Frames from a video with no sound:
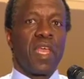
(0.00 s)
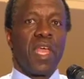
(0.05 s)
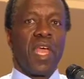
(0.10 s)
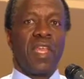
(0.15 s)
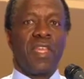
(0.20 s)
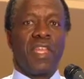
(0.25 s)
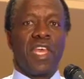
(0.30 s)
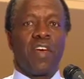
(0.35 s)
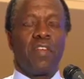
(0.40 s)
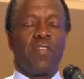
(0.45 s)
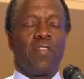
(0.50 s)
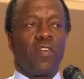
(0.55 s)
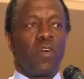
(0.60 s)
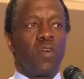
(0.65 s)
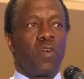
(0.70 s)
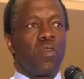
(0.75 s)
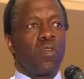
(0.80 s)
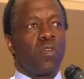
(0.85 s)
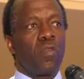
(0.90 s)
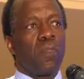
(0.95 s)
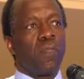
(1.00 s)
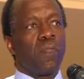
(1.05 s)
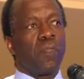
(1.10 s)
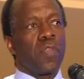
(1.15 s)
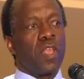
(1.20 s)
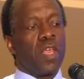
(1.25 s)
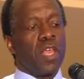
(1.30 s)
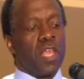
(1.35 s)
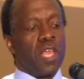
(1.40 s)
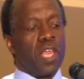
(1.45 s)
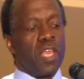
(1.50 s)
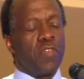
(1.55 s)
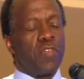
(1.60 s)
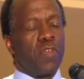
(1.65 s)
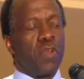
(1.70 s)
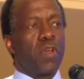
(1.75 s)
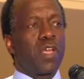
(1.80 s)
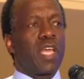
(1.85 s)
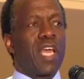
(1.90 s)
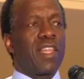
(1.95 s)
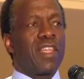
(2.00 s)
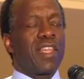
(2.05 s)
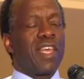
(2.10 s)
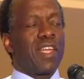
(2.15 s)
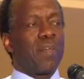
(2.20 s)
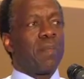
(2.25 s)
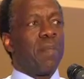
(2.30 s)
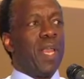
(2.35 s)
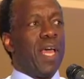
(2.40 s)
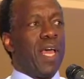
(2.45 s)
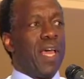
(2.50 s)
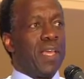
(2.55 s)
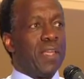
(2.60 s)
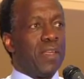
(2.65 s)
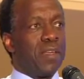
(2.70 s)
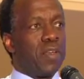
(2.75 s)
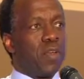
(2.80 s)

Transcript: And therefore, if you look at that plan,